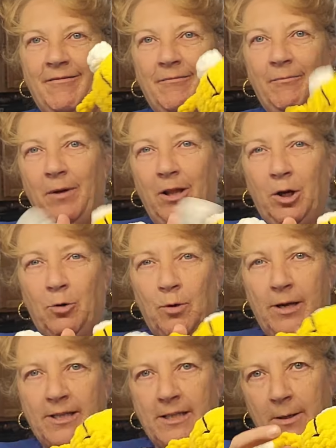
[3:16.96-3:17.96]
My little
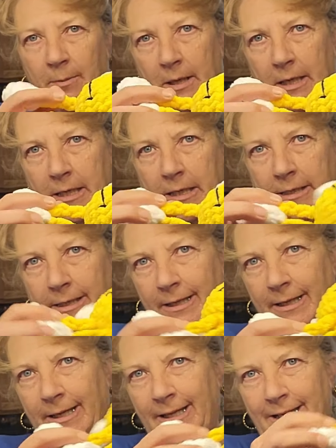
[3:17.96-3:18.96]
rest in peace.
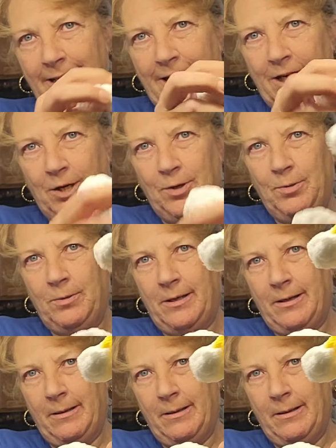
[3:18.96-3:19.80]
Isn't he cute?